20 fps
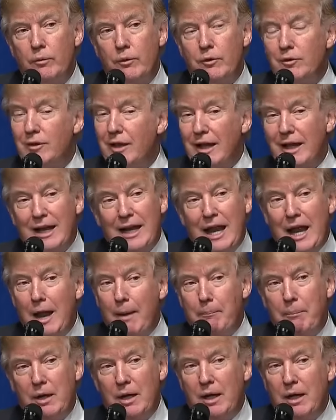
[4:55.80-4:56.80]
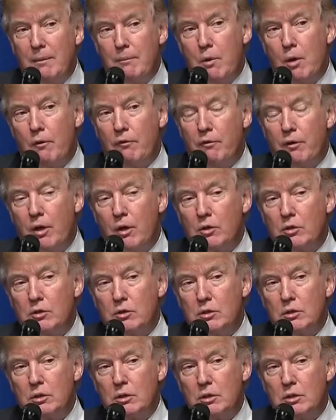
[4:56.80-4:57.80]
It's not going to happen anymore,
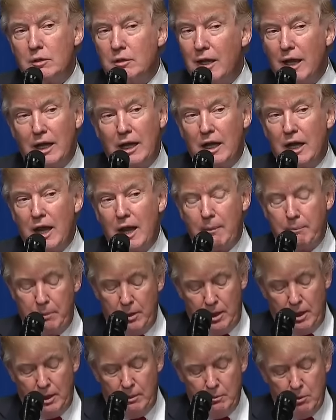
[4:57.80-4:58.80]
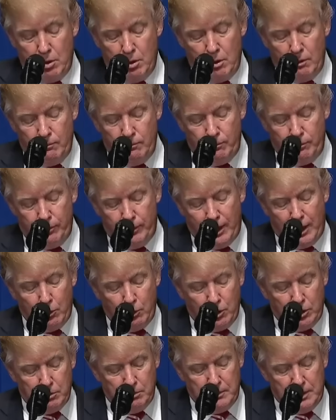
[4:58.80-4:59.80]
folks. It's not going to happen anymore. Not
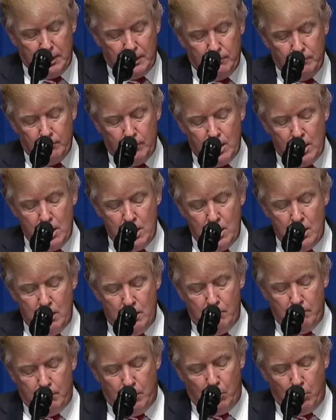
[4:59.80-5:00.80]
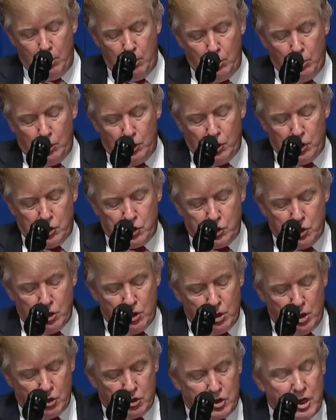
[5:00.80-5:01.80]
with me. But we will ensure
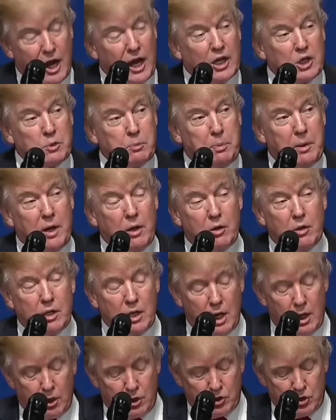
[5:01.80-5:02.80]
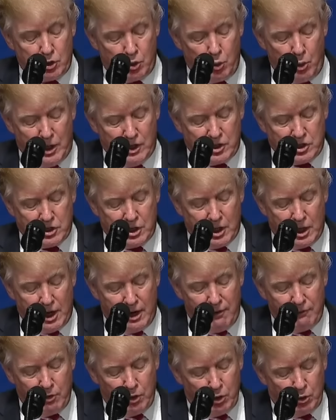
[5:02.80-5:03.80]
no taxpayer dollars are wasted. I have